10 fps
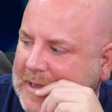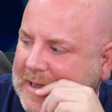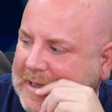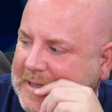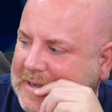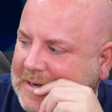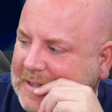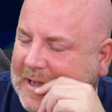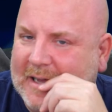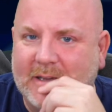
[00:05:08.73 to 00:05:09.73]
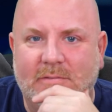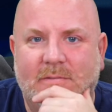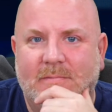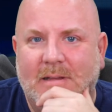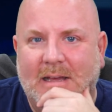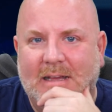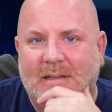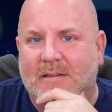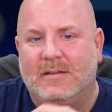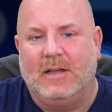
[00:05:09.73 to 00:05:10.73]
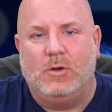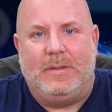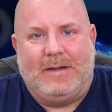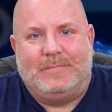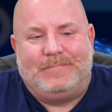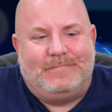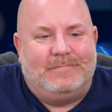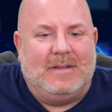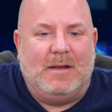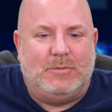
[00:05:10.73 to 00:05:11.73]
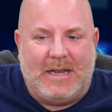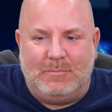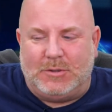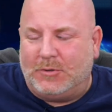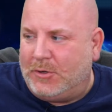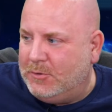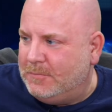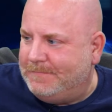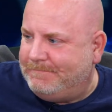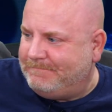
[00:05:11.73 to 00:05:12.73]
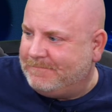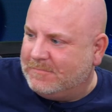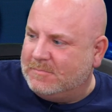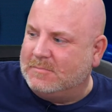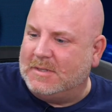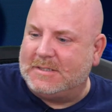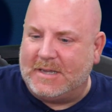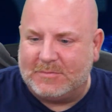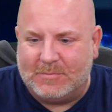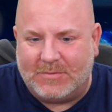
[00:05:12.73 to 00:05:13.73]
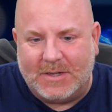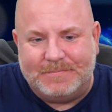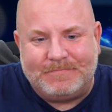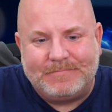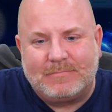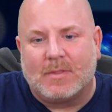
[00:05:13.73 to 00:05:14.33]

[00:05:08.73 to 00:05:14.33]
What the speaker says: And live. Hello there. I'm James, you're you. Let's have some fun.